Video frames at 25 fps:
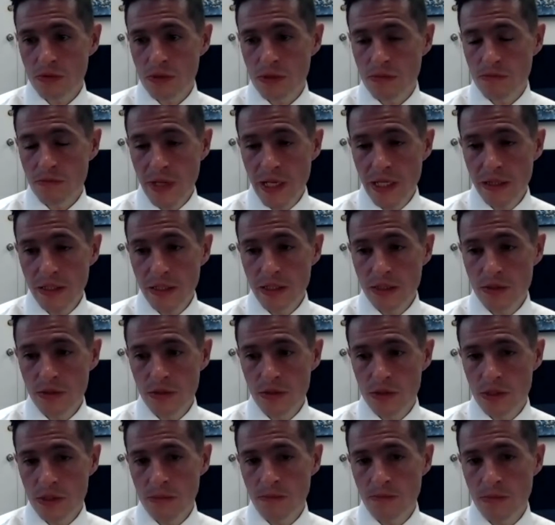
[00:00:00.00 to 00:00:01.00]
mainly due
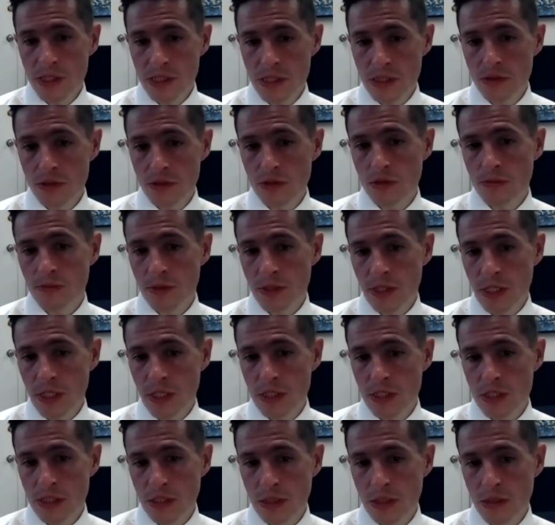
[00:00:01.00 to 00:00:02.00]
to
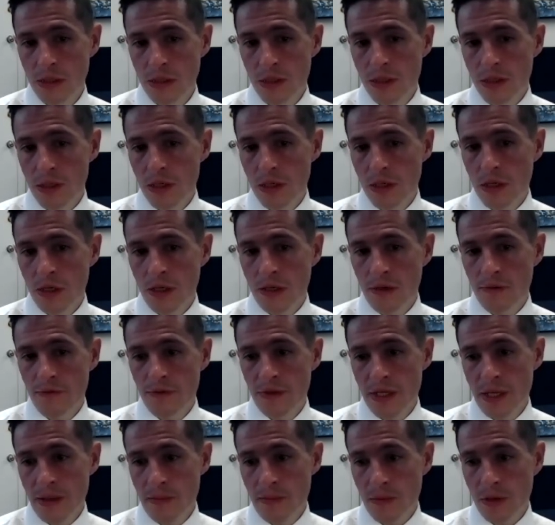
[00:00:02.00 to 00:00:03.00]
misinterpretation of
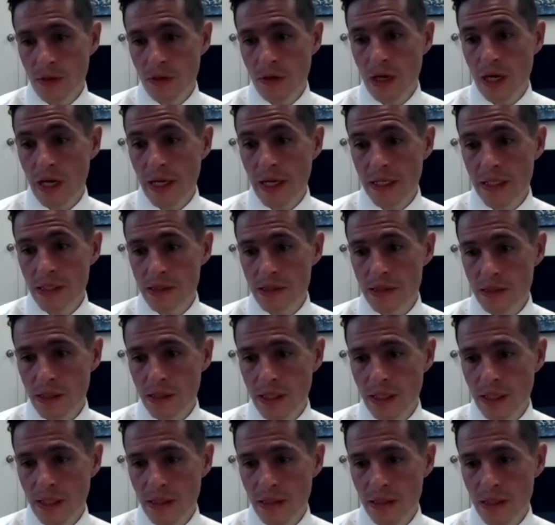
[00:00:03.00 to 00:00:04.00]
the MRIs.
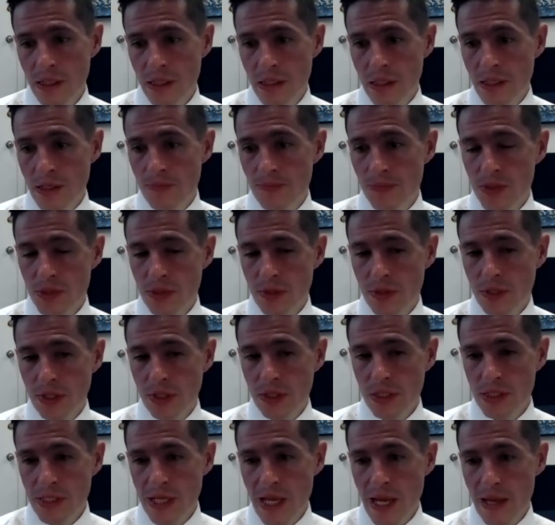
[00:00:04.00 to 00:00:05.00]
And so I think
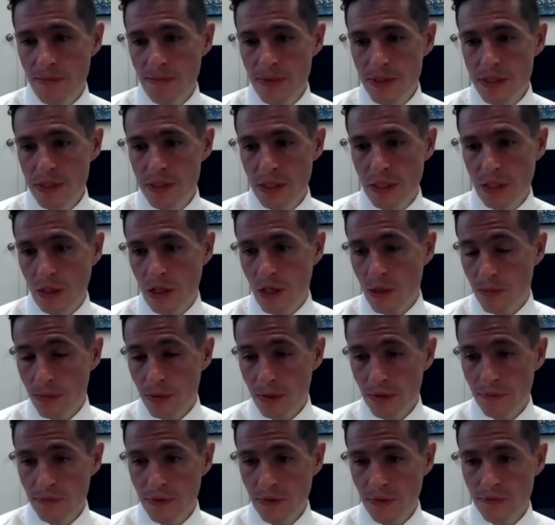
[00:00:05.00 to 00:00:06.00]
this happens in a couple
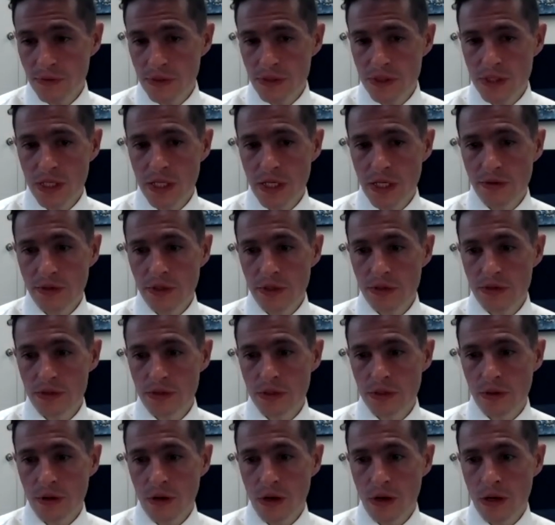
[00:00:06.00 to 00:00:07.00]
of different scenarios.
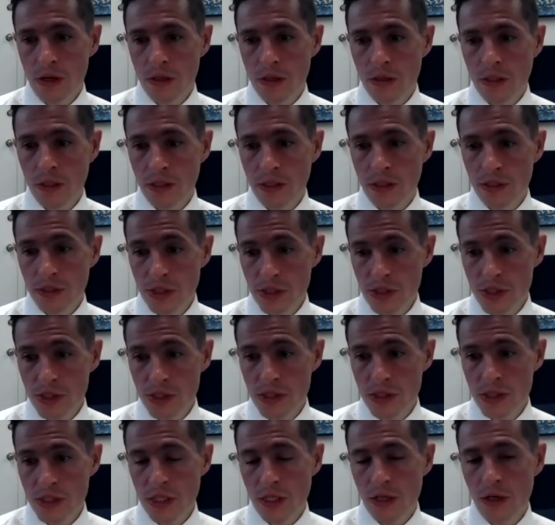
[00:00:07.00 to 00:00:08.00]
There are
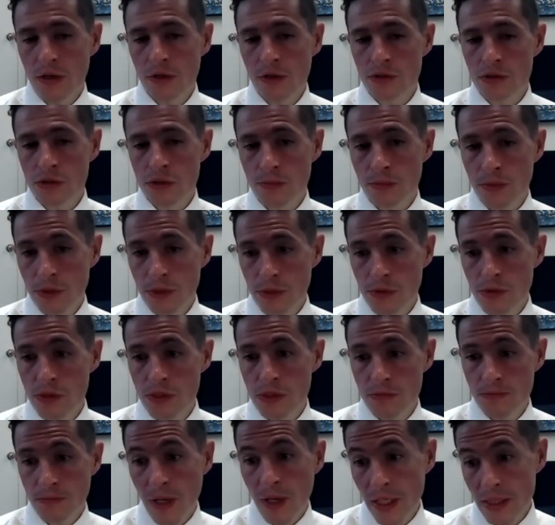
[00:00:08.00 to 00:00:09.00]
conditions that also produce
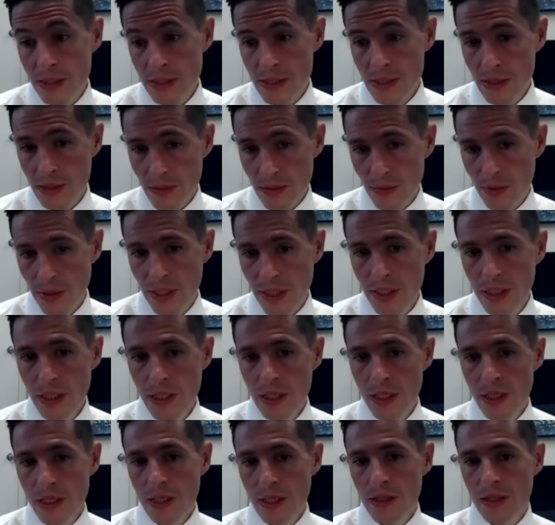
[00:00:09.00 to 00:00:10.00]
spots in the brain
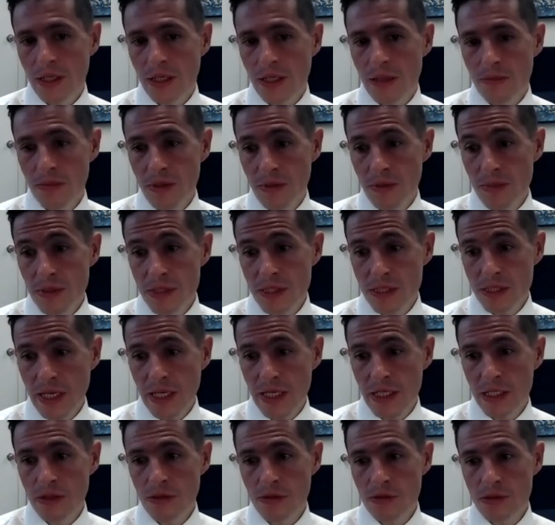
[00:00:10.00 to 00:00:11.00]
that can be
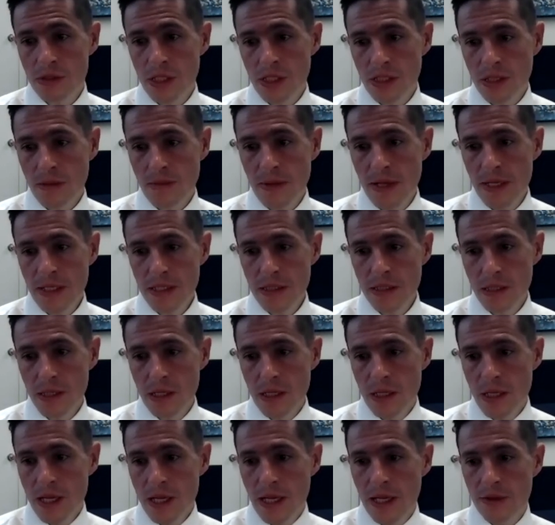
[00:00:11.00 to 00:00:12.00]
misdiagnosed as MS,
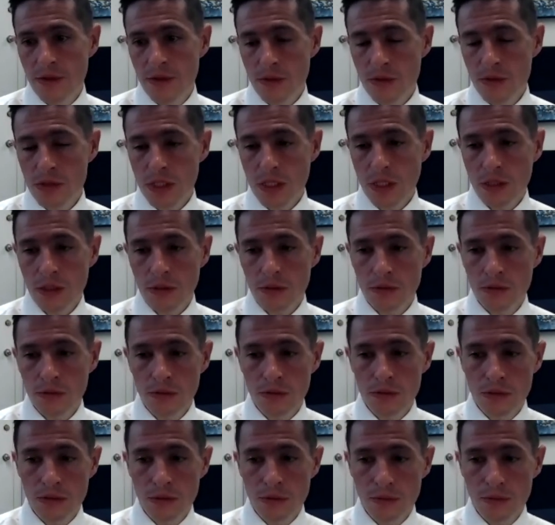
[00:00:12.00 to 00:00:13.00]
and those include